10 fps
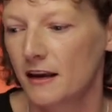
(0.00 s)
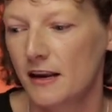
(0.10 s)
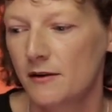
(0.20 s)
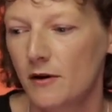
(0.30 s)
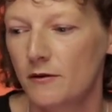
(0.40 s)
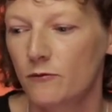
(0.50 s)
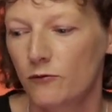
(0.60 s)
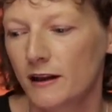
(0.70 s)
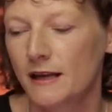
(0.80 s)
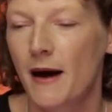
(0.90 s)
it
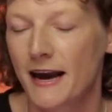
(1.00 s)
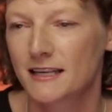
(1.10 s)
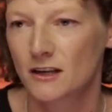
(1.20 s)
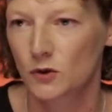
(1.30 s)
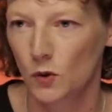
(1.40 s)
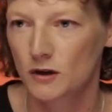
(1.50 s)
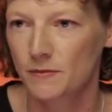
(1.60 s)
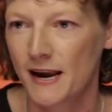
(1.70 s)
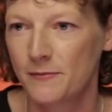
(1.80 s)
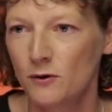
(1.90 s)
really pays to talk to
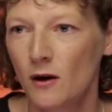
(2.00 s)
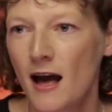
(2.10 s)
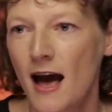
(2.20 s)
people,